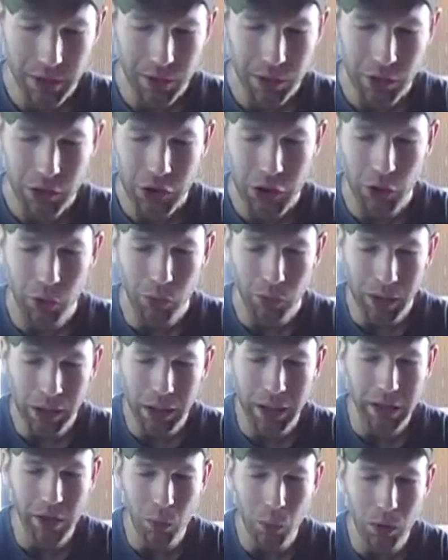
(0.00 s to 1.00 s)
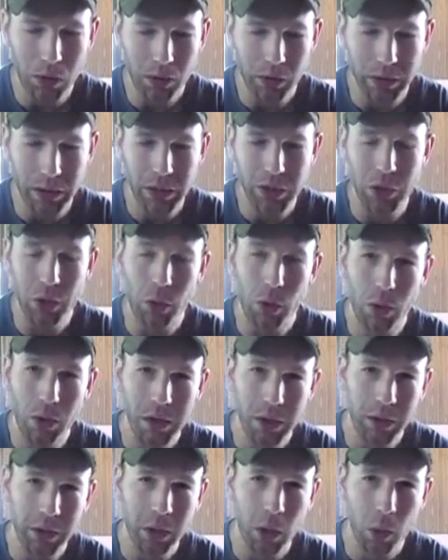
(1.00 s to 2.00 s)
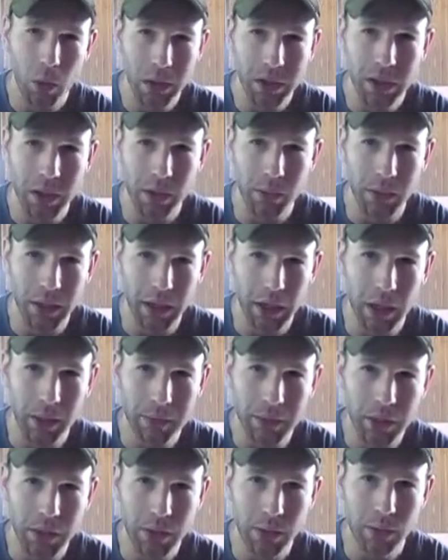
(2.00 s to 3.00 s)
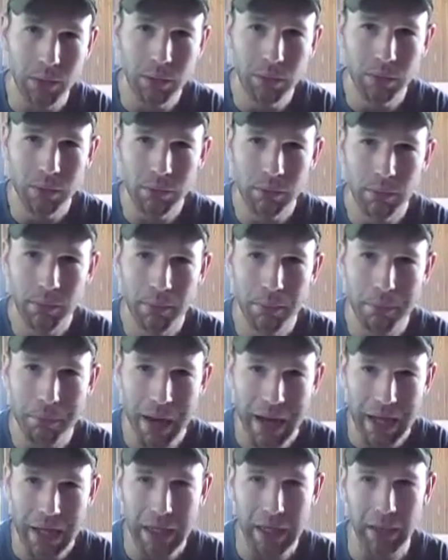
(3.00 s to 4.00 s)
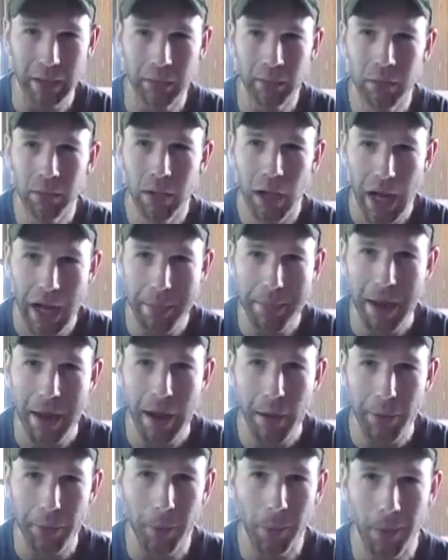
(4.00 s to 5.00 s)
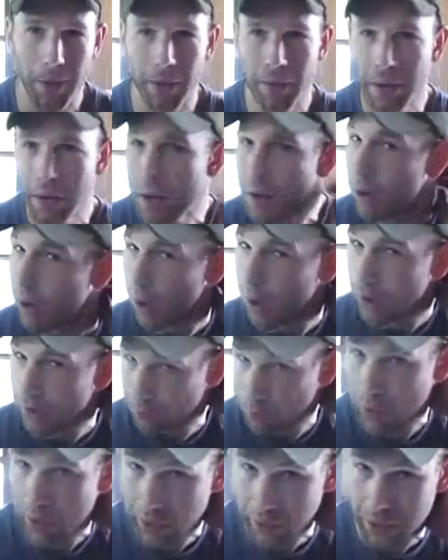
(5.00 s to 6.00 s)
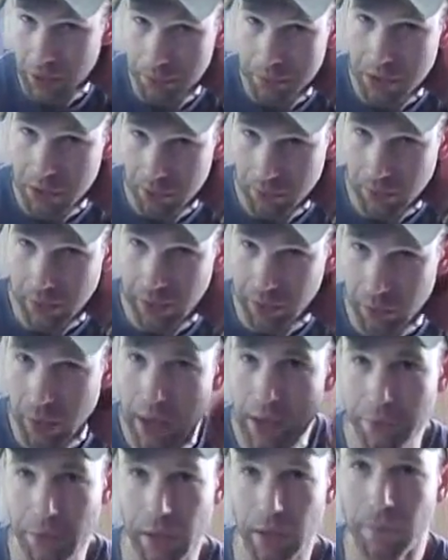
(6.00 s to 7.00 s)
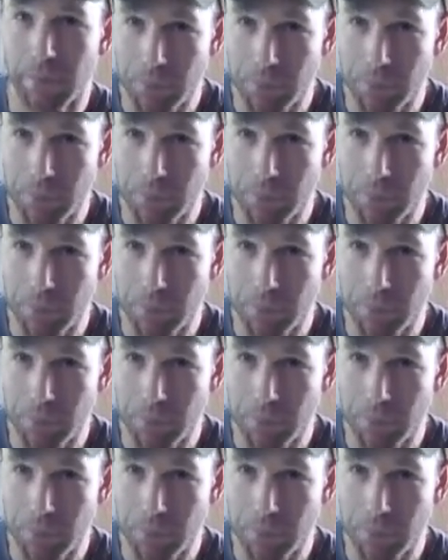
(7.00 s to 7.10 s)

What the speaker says: So really the world is your oyster when it comes to making a powder horn, or when it comes to engraving